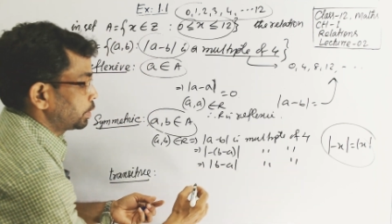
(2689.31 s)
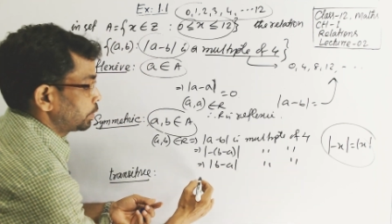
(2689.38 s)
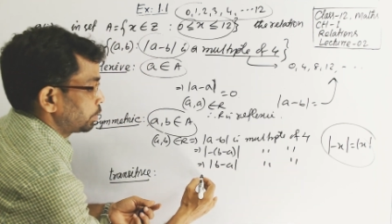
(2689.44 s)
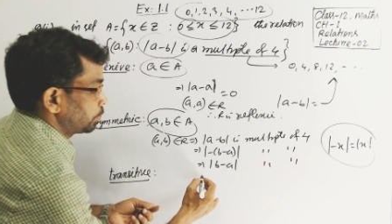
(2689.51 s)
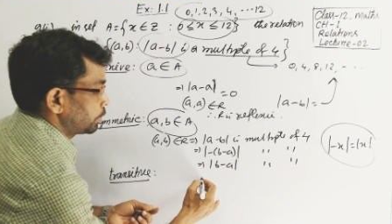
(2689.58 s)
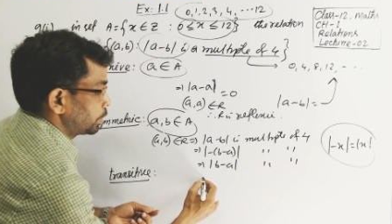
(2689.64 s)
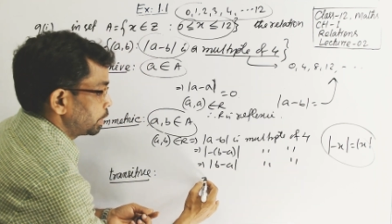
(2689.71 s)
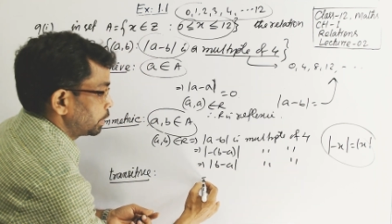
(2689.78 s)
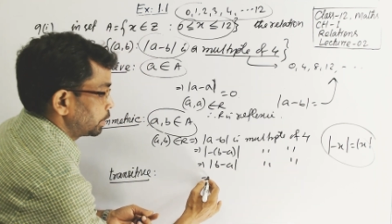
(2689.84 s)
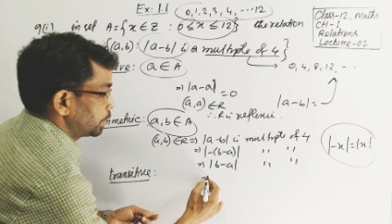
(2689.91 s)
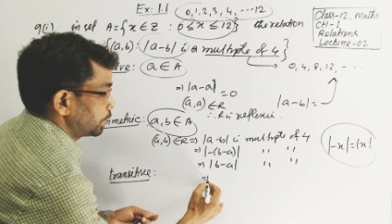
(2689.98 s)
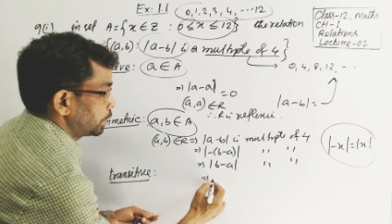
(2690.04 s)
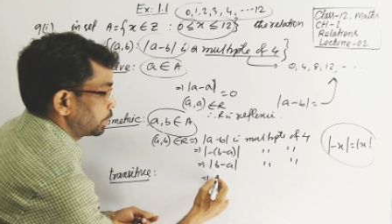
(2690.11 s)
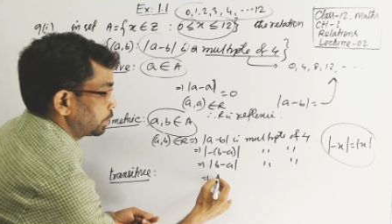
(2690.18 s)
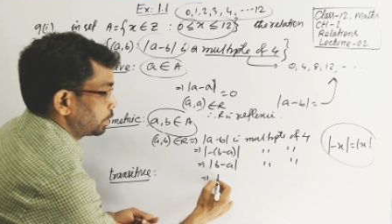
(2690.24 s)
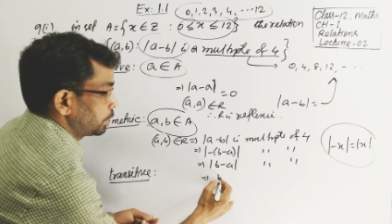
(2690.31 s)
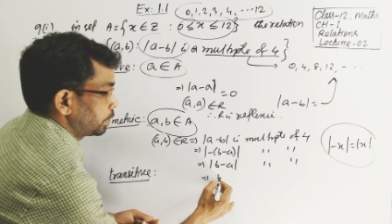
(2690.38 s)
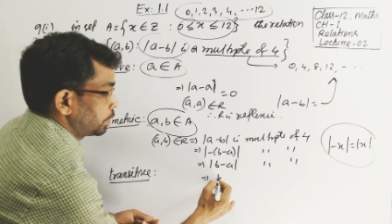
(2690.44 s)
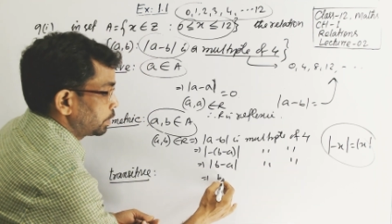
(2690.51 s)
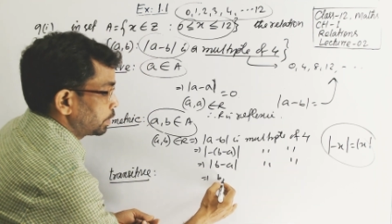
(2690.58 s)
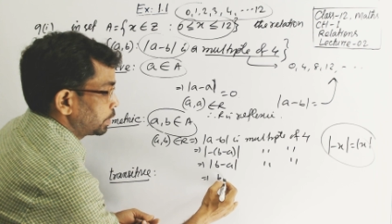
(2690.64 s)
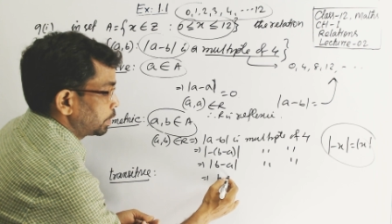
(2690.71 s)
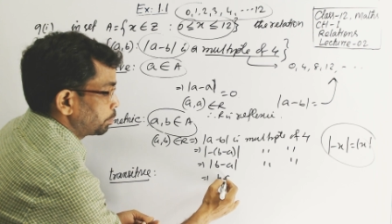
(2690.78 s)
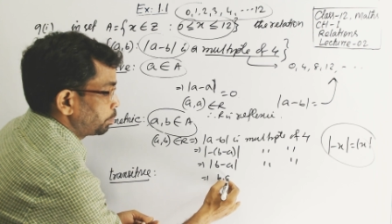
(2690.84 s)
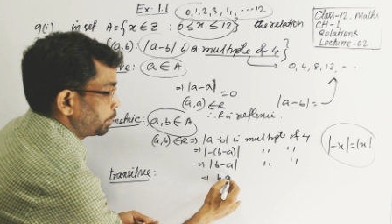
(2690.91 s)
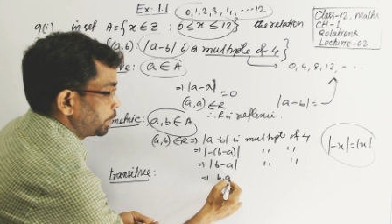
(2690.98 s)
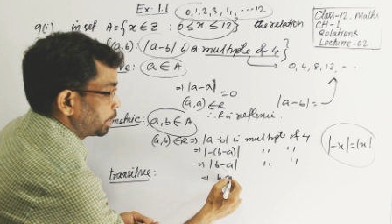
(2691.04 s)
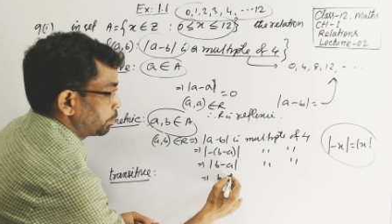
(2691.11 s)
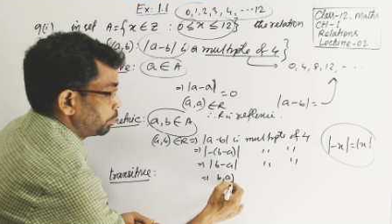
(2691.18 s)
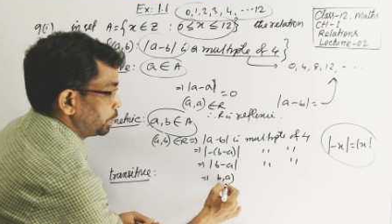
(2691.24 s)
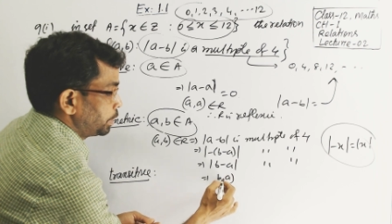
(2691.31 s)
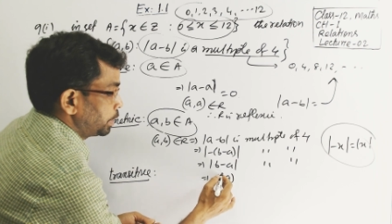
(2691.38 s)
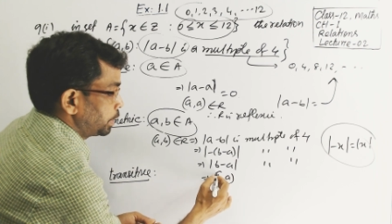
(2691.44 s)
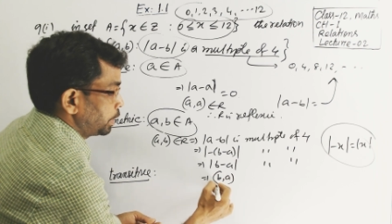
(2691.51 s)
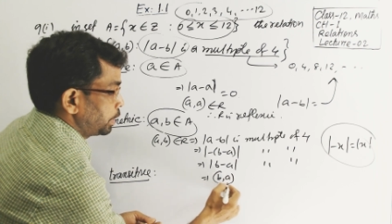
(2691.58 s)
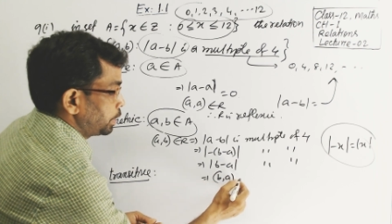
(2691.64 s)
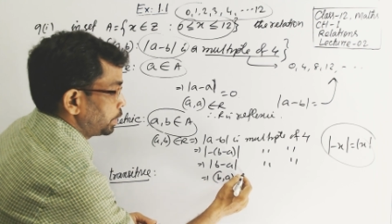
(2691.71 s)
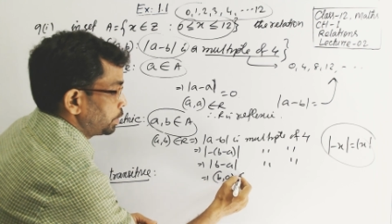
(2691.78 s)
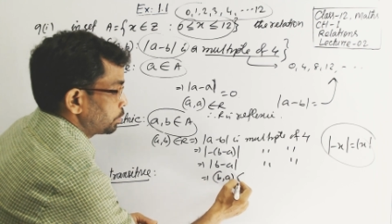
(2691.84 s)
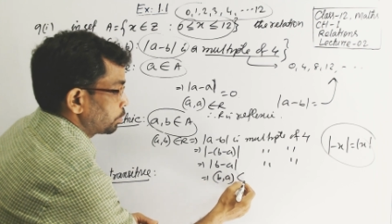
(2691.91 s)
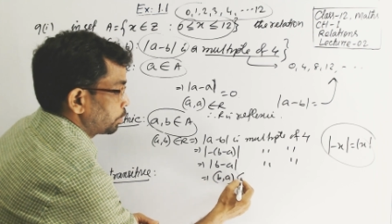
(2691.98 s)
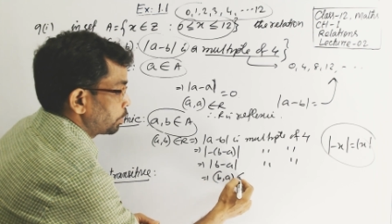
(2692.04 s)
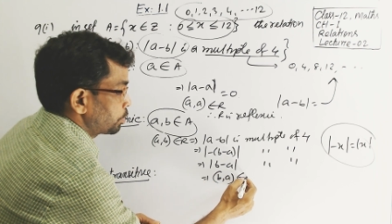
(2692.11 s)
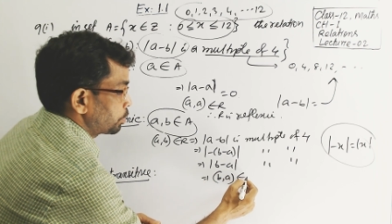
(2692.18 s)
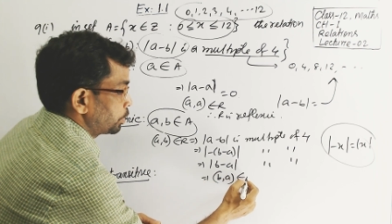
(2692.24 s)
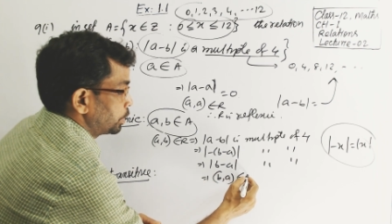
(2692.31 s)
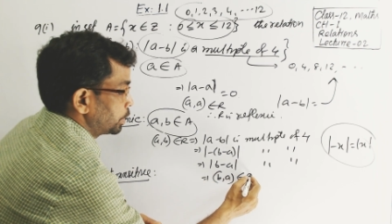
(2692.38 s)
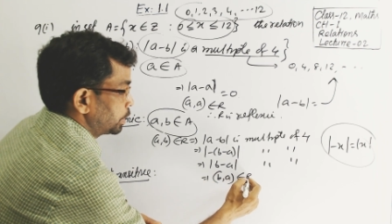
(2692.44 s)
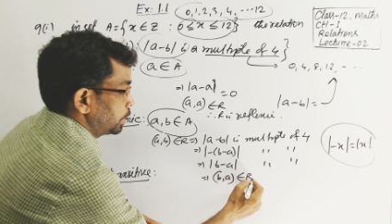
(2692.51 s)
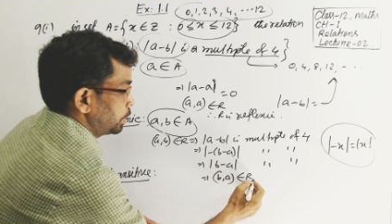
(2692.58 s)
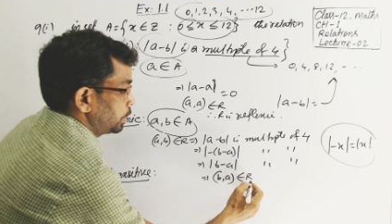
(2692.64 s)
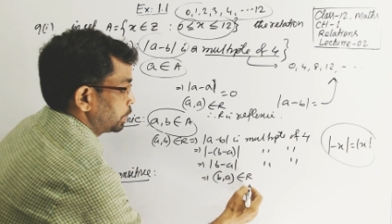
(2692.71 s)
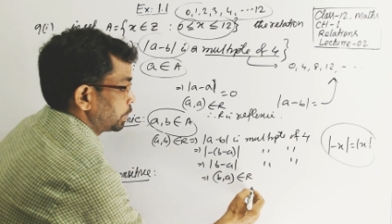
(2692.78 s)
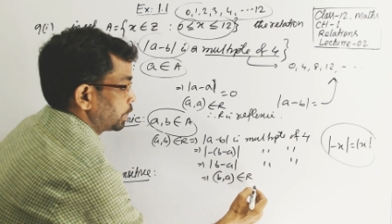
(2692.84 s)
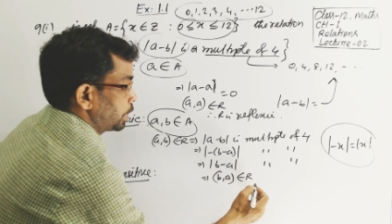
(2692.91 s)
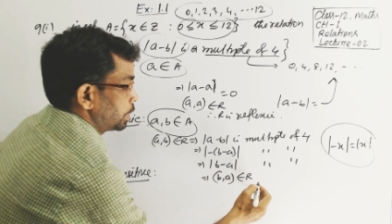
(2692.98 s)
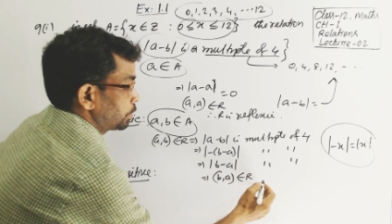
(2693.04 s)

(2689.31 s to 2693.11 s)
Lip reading: and then the pair BA is also in the relation,